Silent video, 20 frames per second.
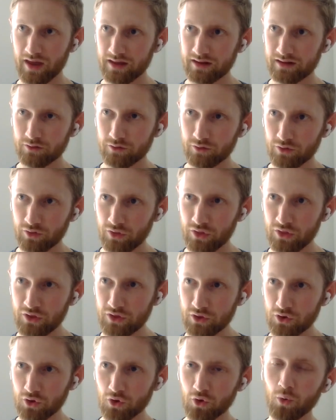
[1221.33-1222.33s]
and
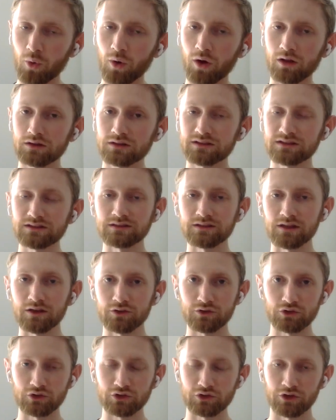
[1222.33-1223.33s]
the quality
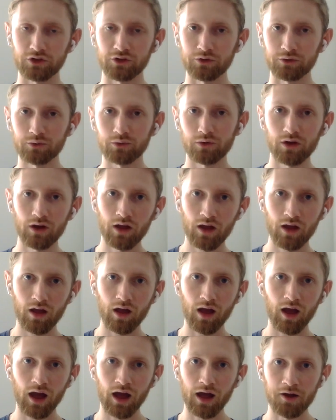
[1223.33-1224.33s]
does show.
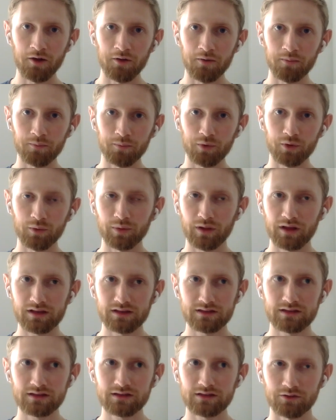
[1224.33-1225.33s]

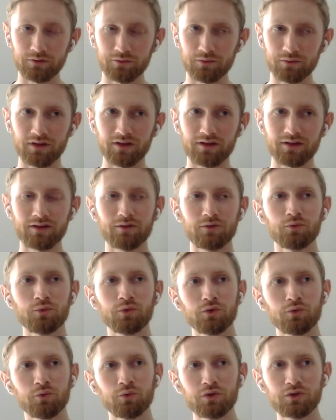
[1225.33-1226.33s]
Perplexity,
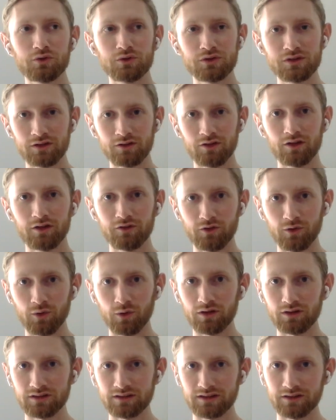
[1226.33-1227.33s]
we're using a lot of
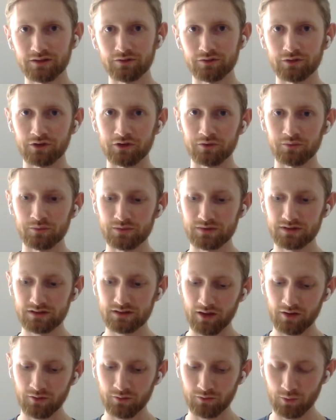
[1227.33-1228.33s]
qualitative
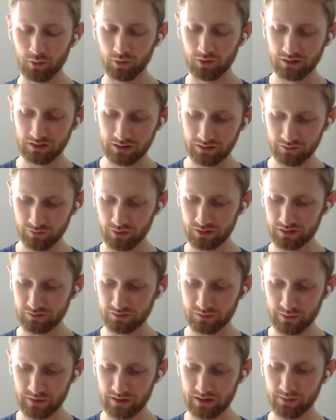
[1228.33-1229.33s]
terms and qualitative ways of
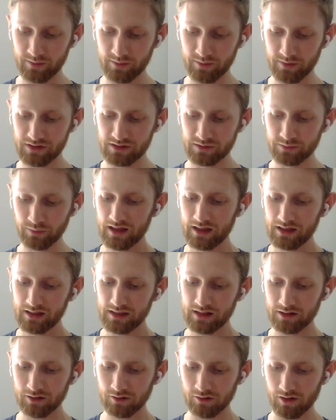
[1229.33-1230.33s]
speaking about this.
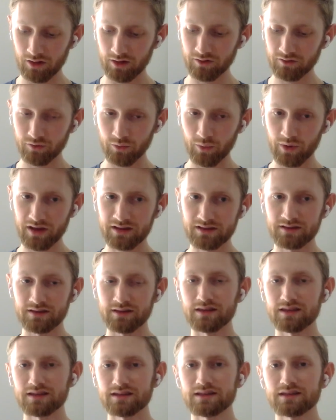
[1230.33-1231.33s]
In a lot of ways,
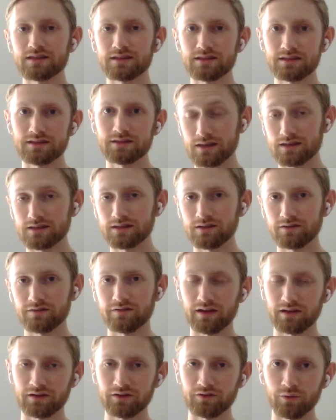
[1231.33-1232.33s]
this is an
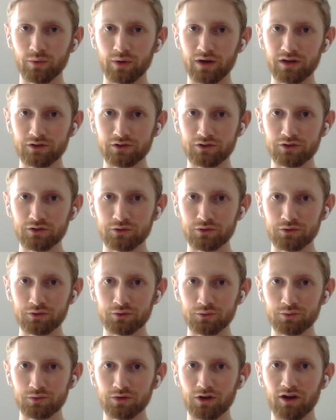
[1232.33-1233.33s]
effective way
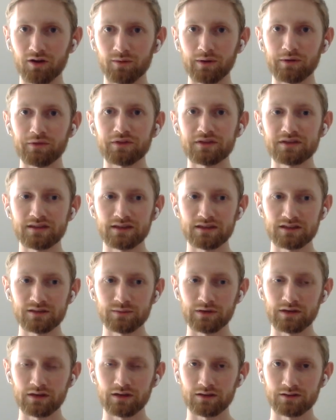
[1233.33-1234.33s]
to talk about these things
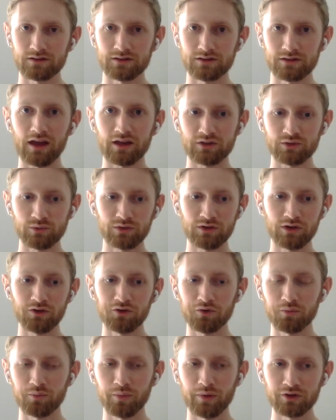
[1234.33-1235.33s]
because, as we
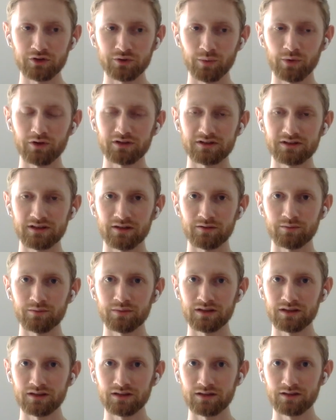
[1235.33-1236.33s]
know, benchmarks can
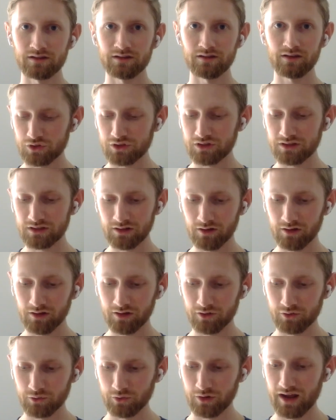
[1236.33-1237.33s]
be cheated
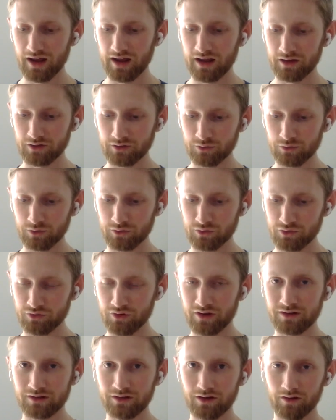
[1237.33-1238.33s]
on or hacked or
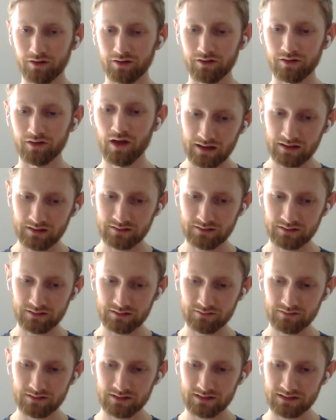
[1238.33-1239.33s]
trained on.
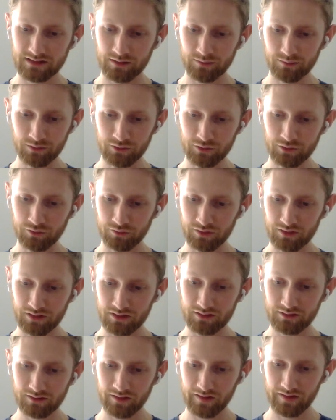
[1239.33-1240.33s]
And to some
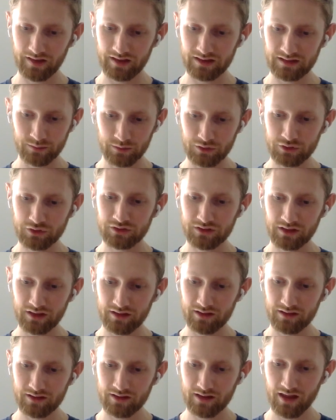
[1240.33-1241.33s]
degree, like as much as
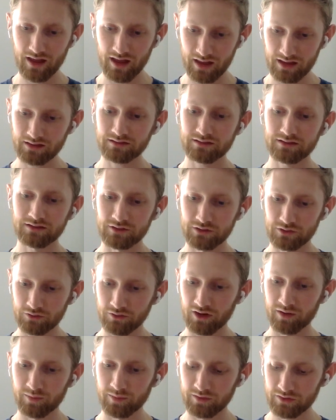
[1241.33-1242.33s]
I hate to
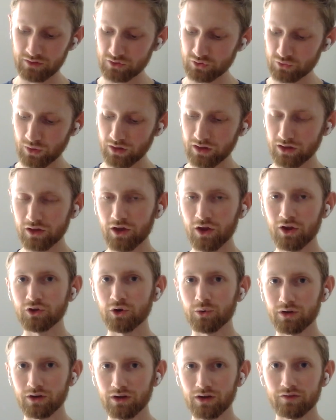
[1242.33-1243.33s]
describe it this way,
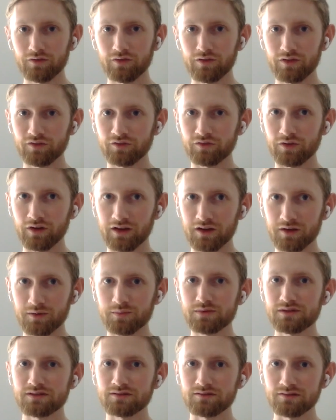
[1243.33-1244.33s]
going off of the vibes